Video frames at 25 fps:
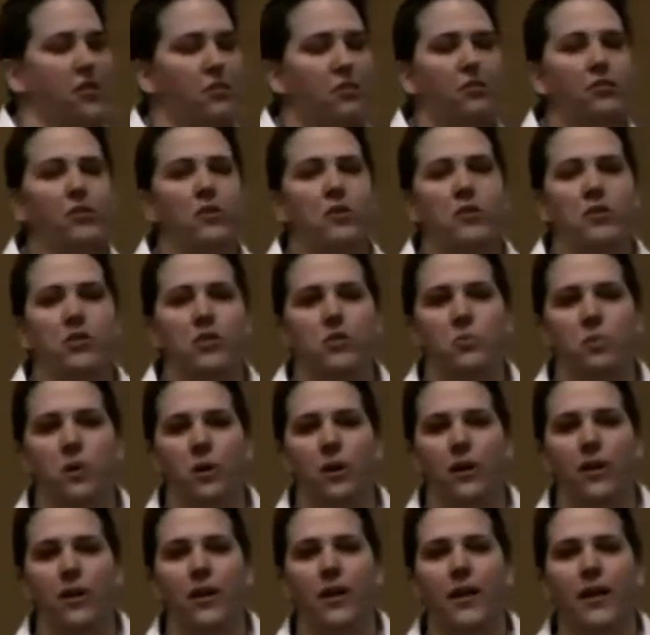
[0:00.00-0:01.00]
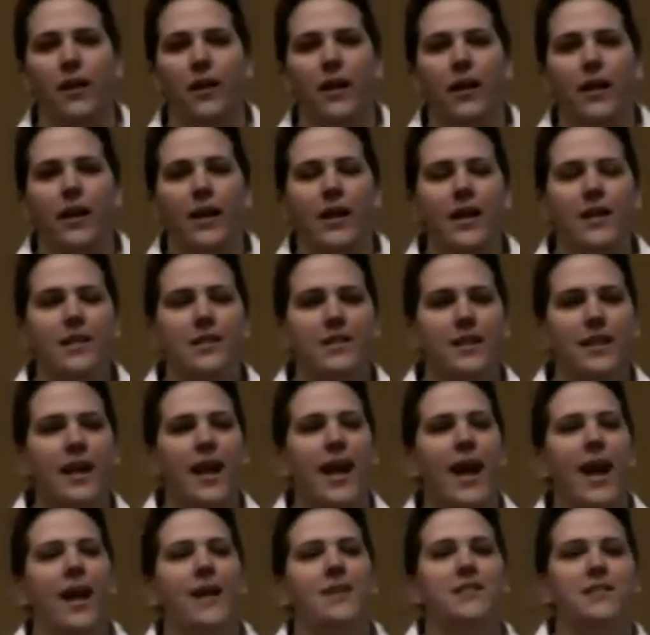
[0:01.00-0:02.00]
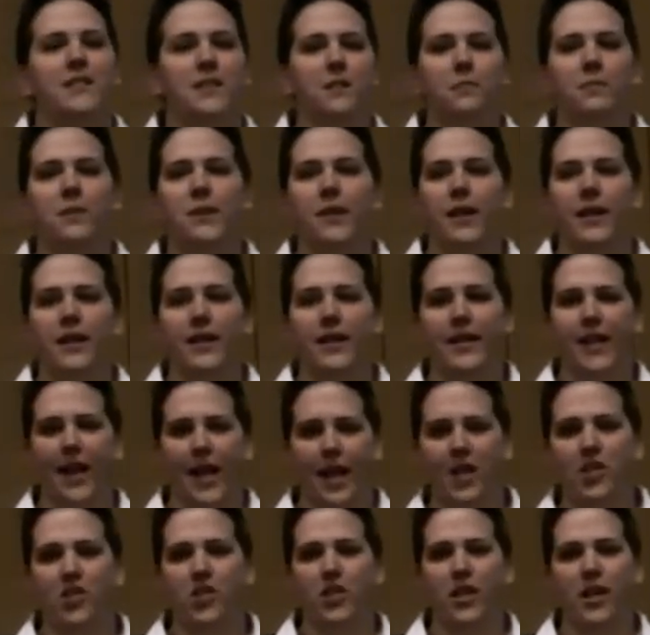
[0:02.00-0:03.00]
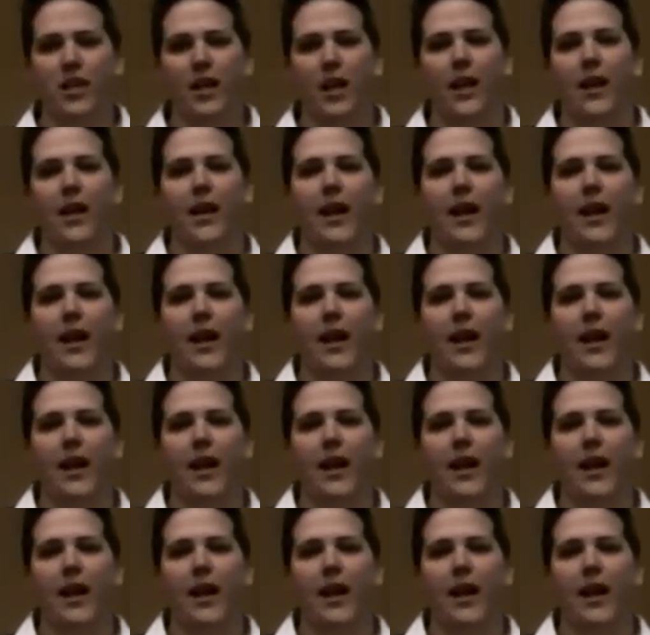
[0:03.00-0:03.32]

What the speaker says: And the first one is it has to be engaging,